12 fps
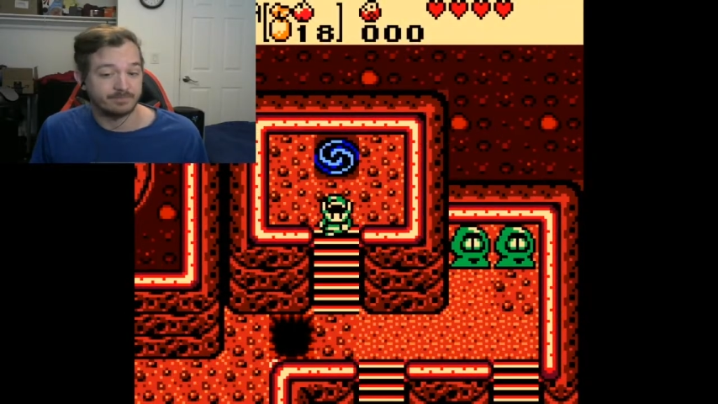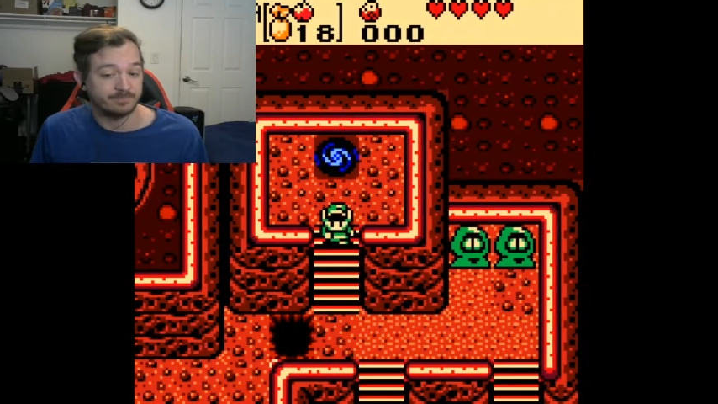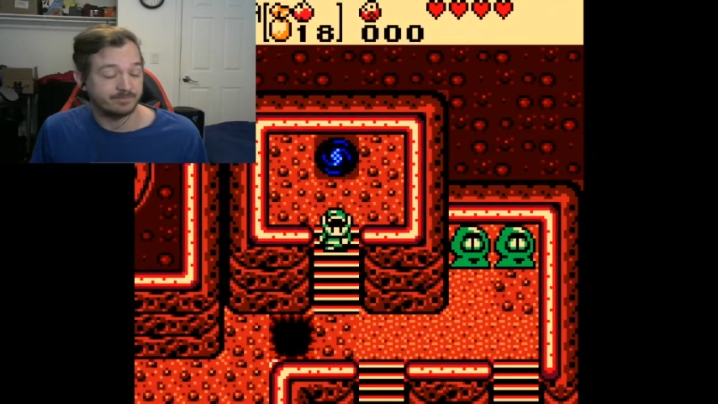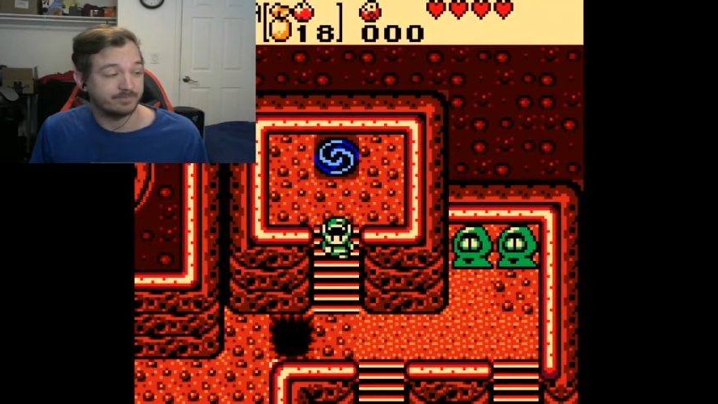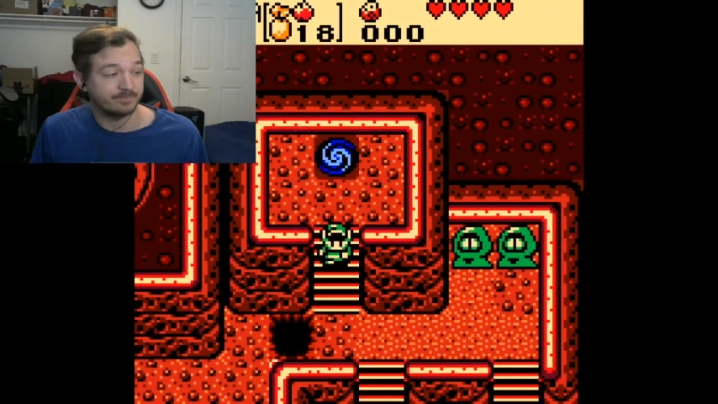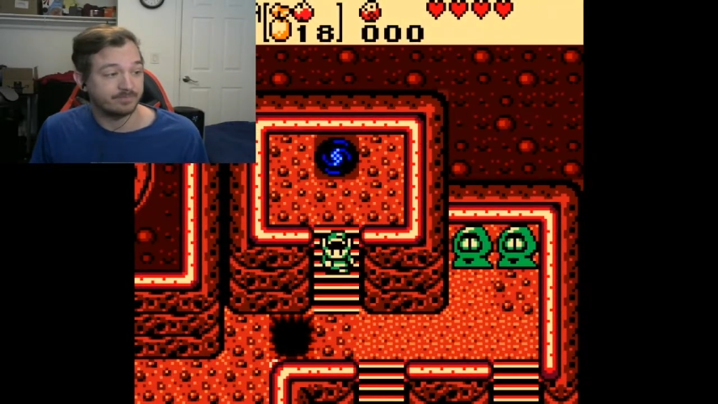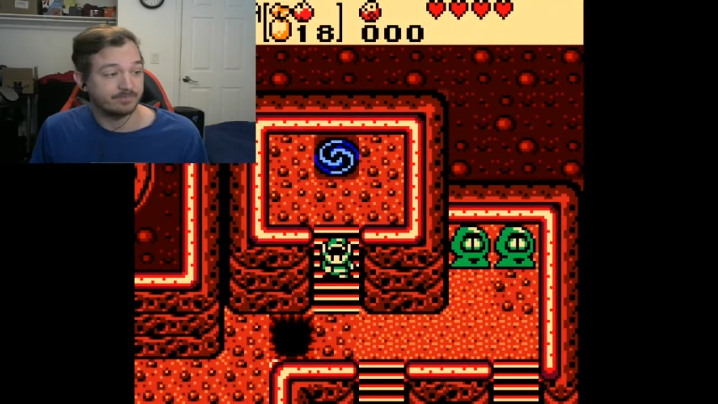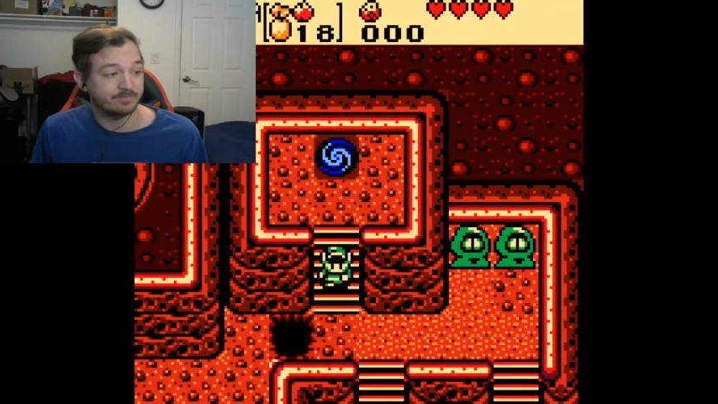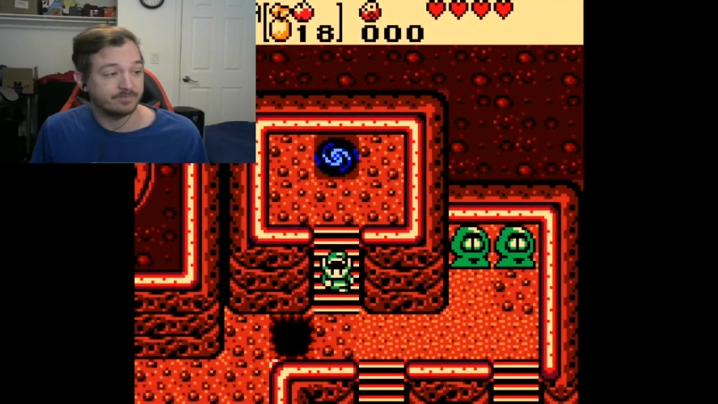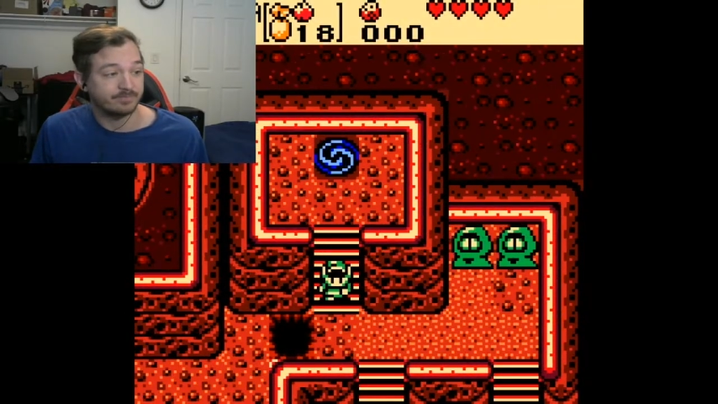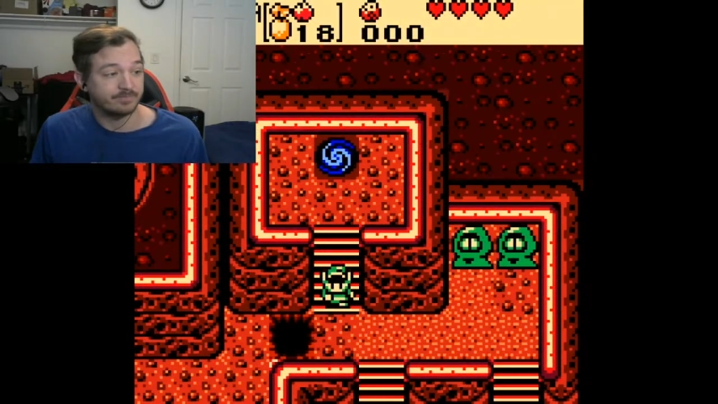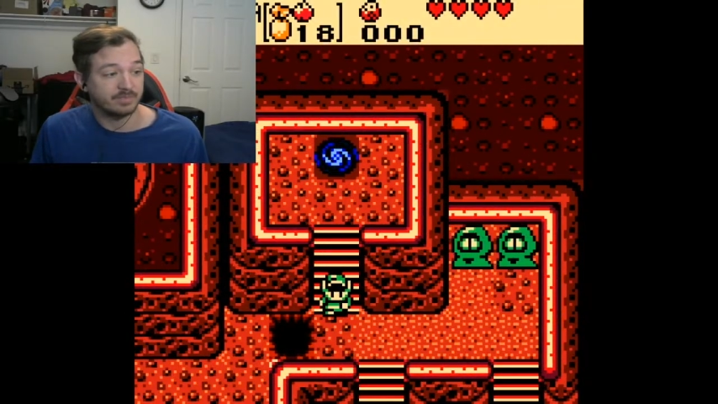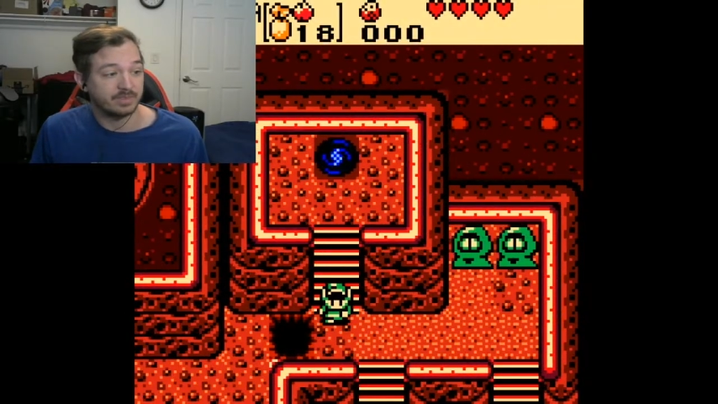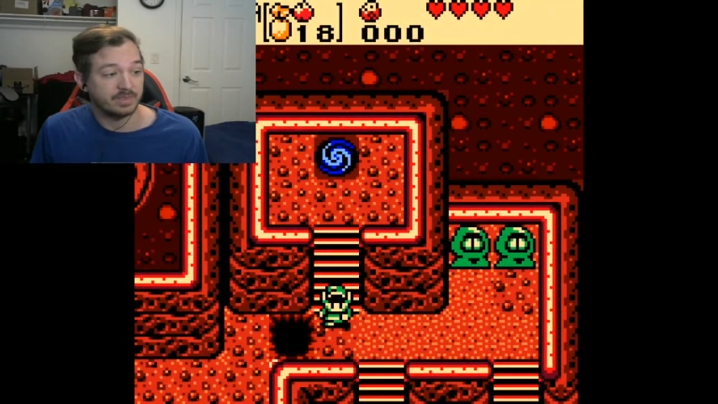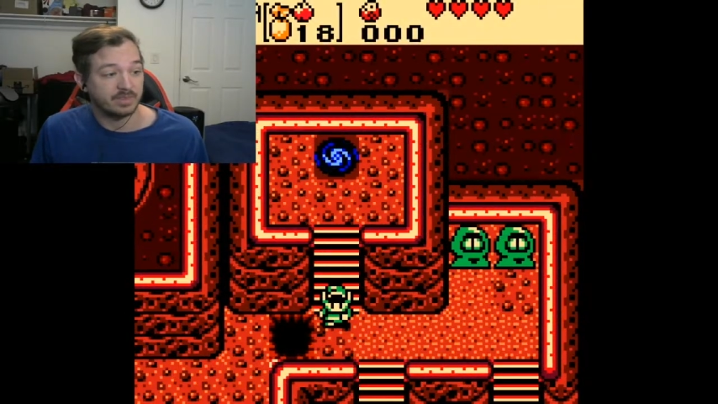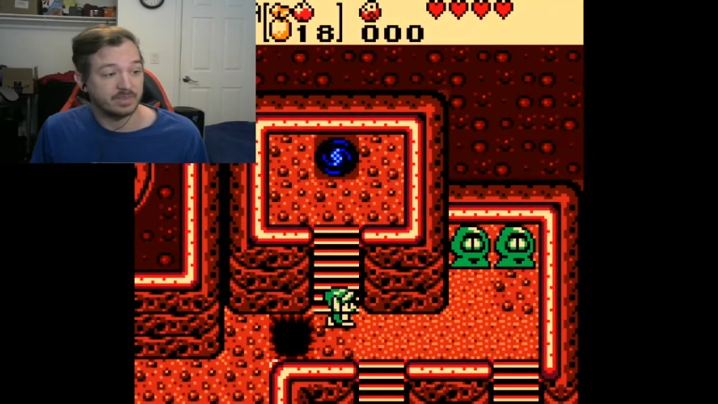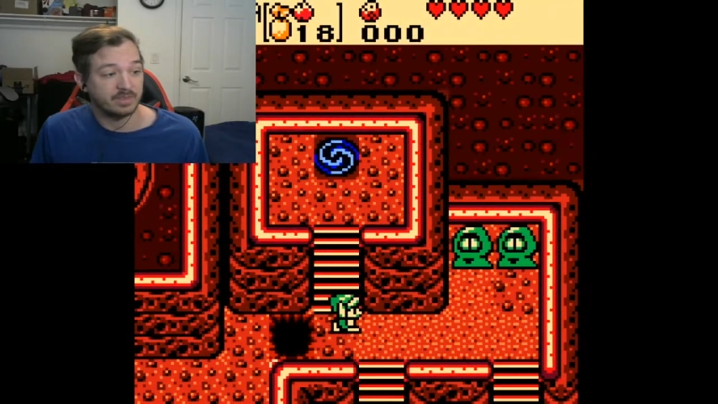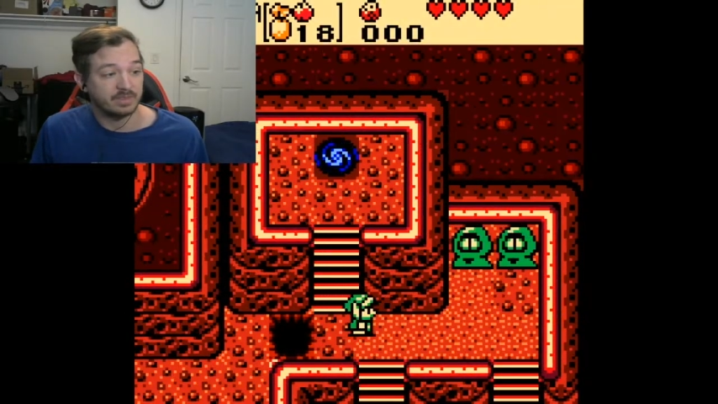
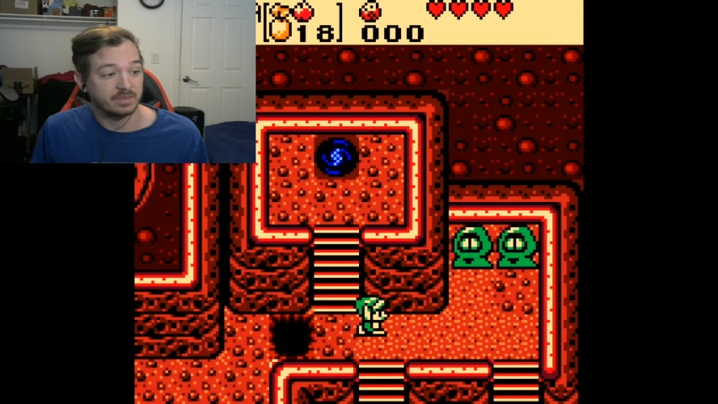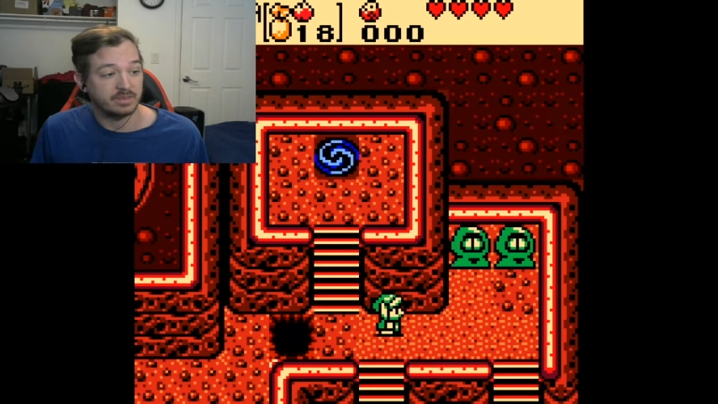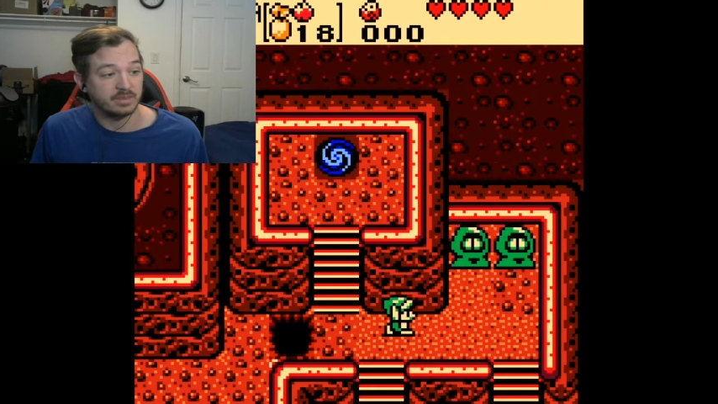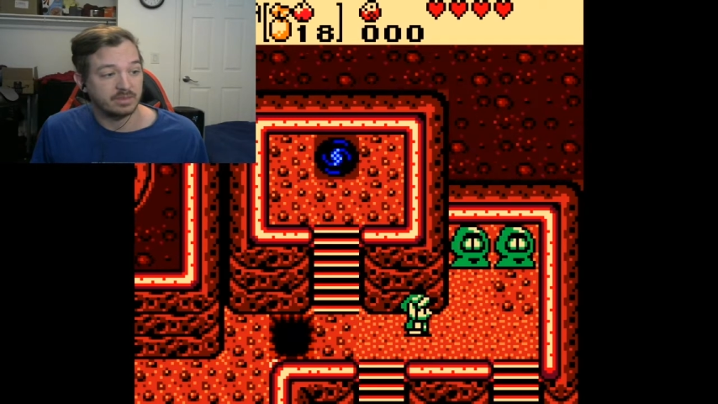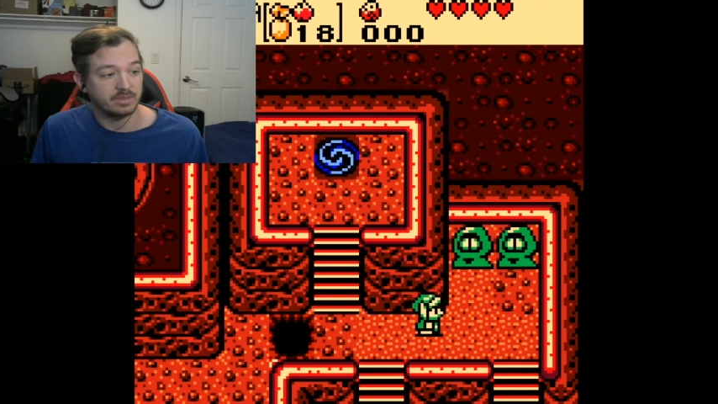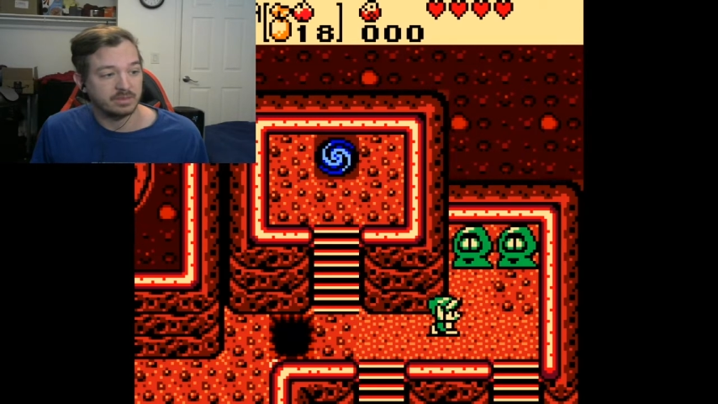No one is speaking in this clip.